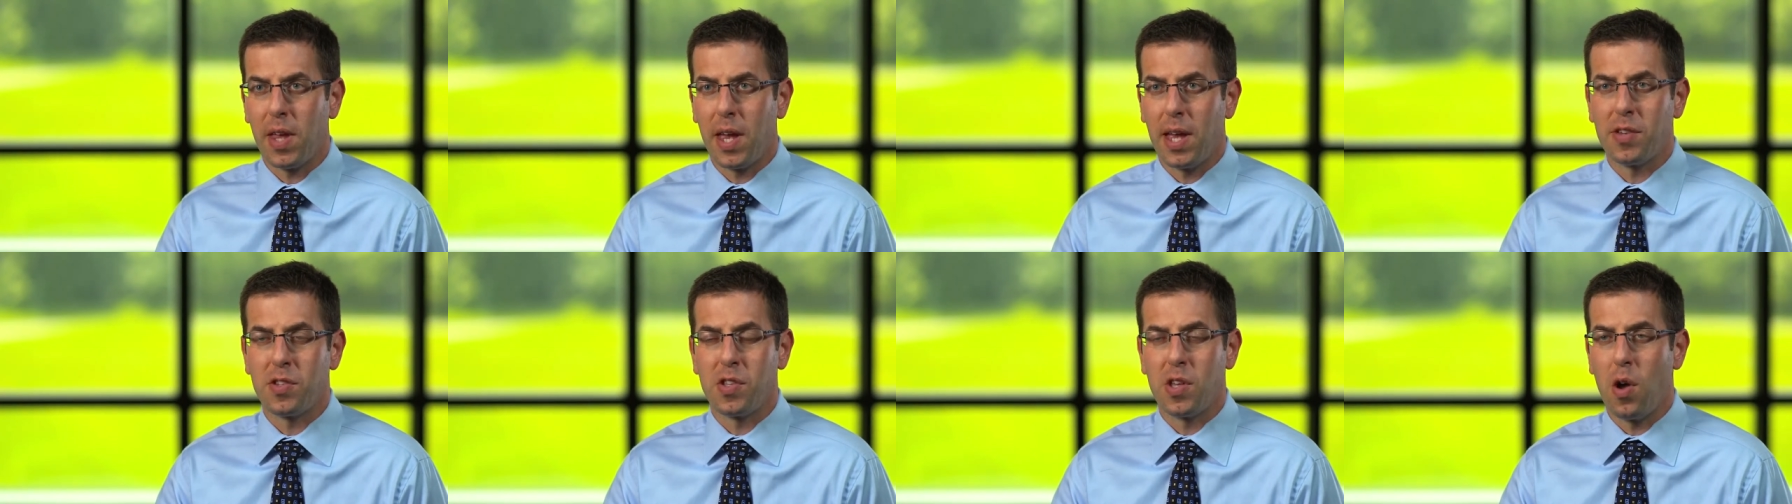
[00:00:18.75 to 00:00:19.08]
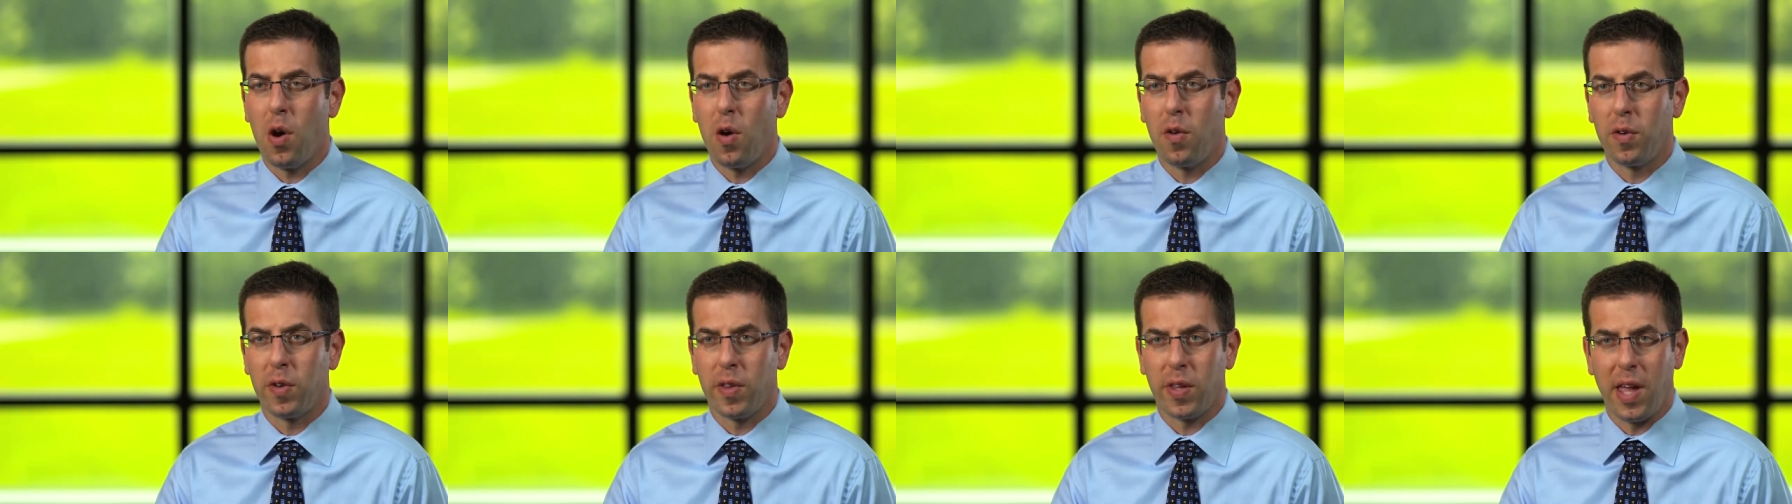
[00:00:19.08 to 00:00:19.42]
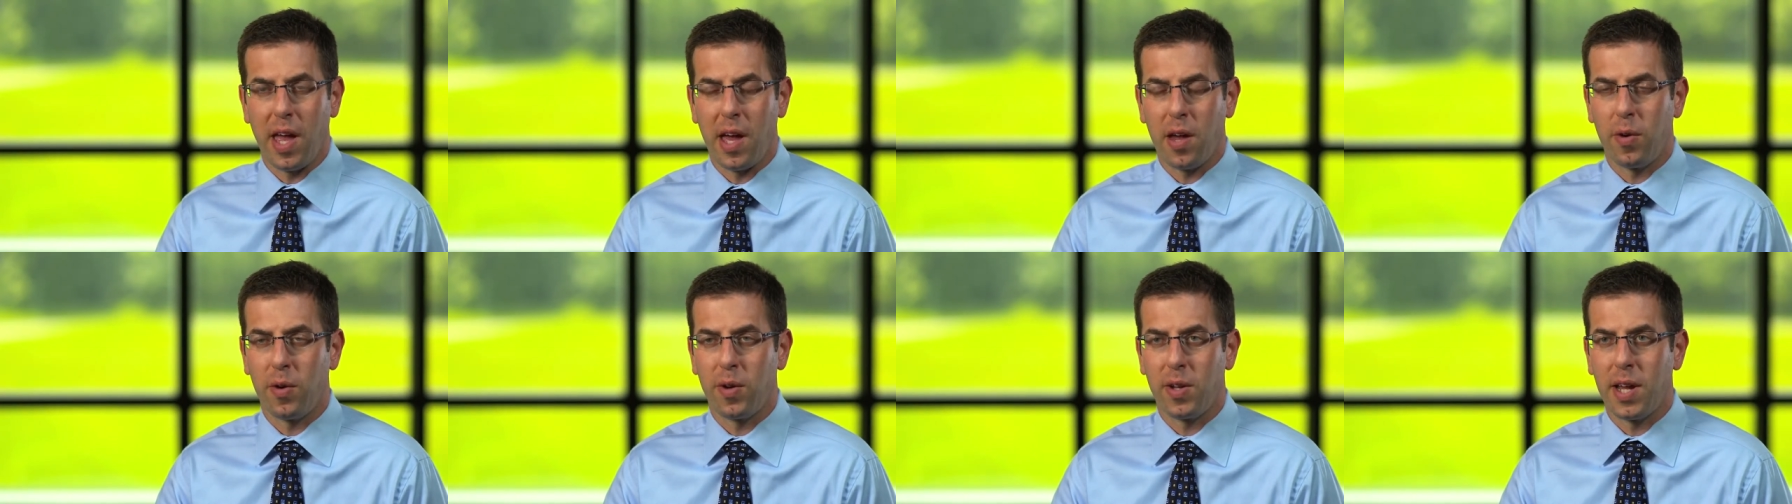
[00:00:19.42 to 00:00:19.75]
as the over the
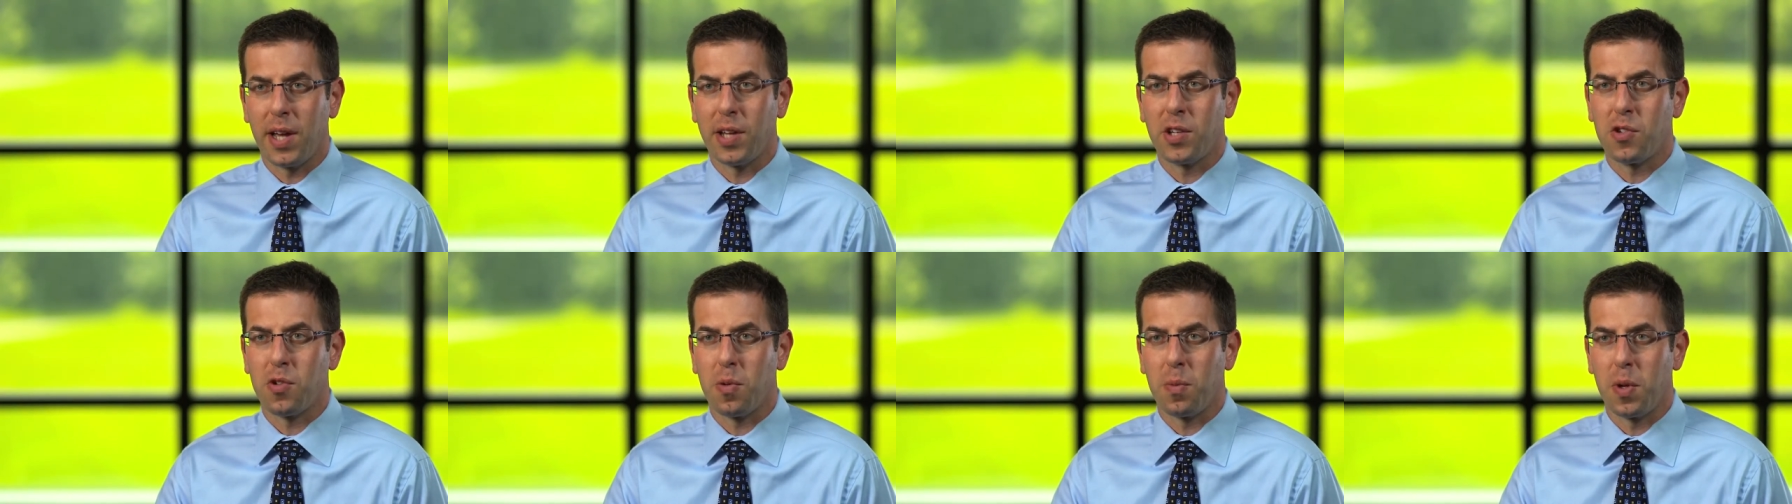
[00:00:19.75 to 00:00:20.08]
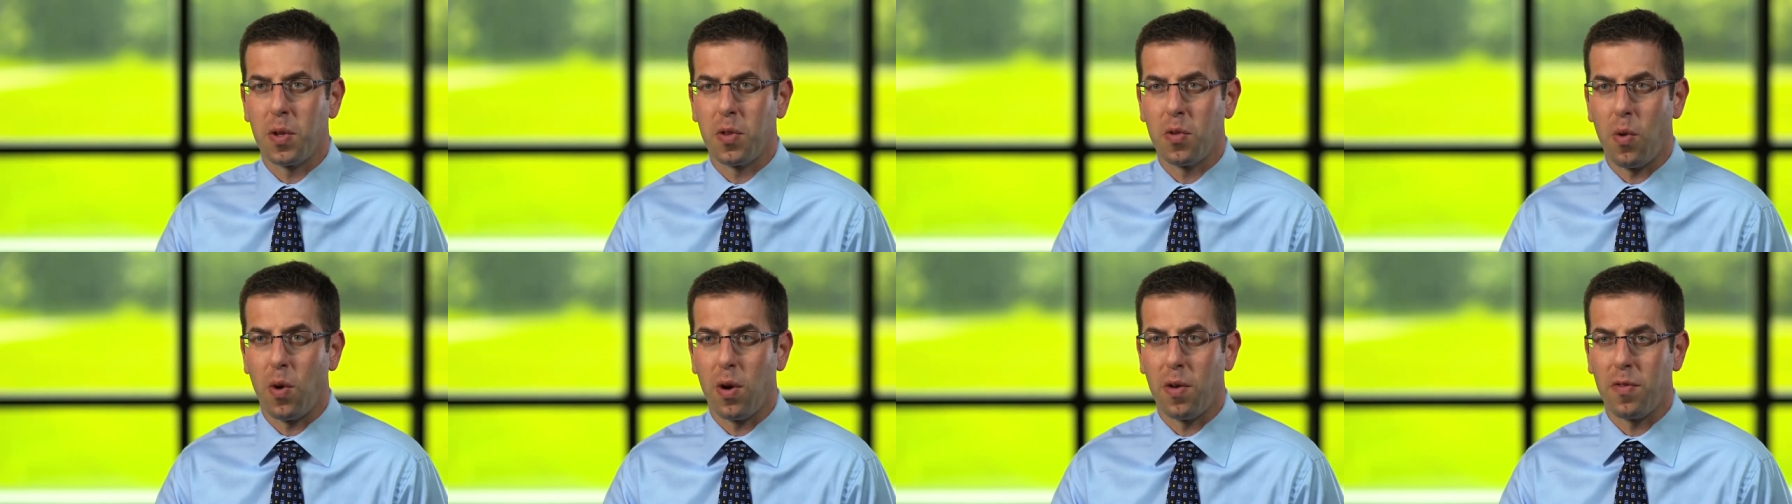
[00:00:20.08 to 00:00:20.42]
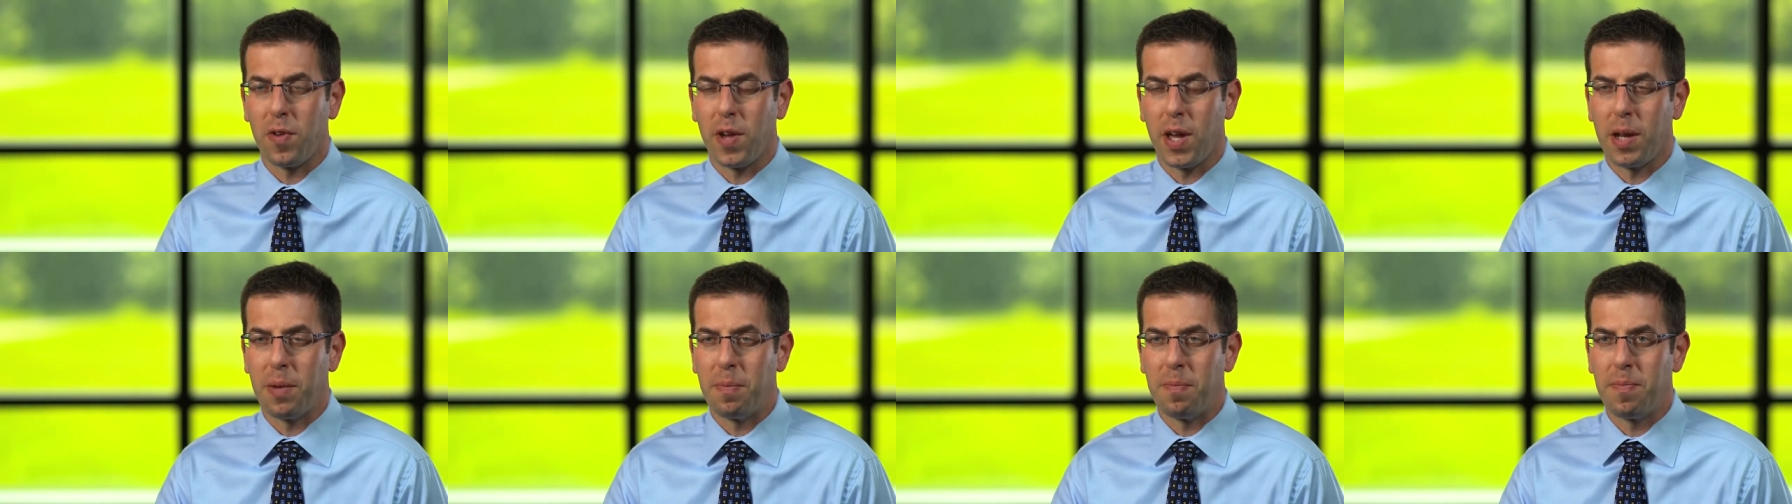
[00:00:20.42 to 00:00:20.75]
counter
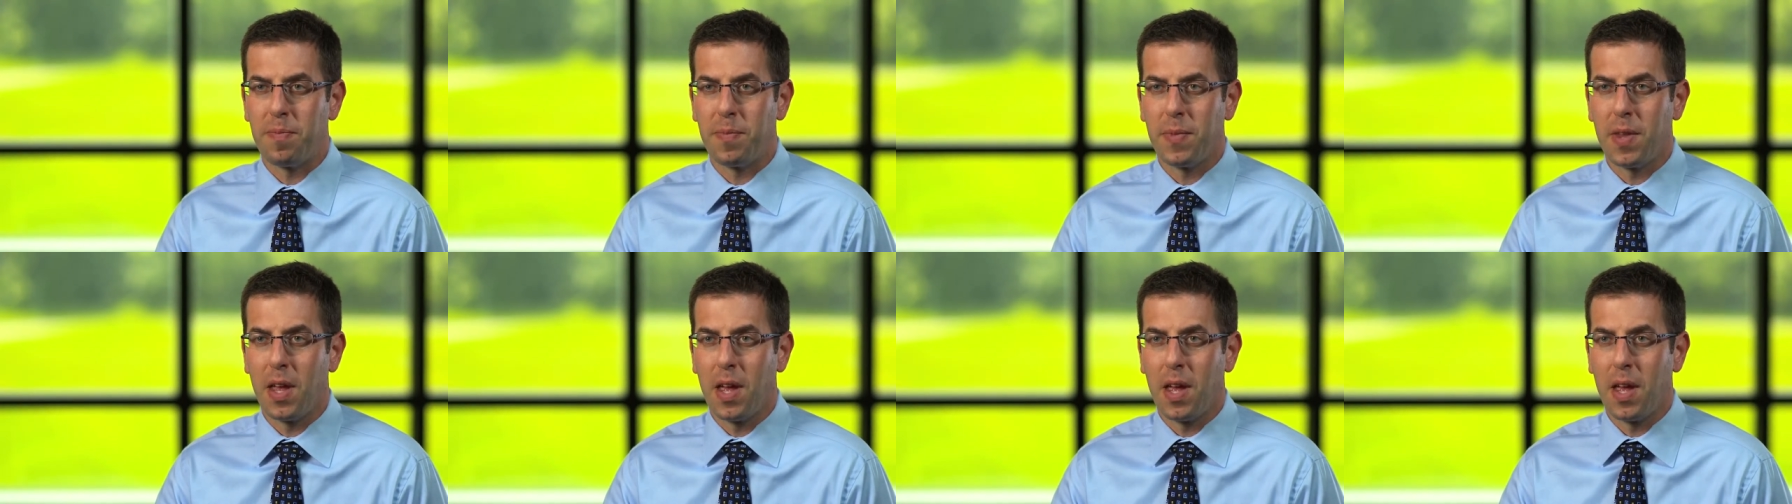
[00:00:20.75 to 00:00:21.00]
dextromethorphan.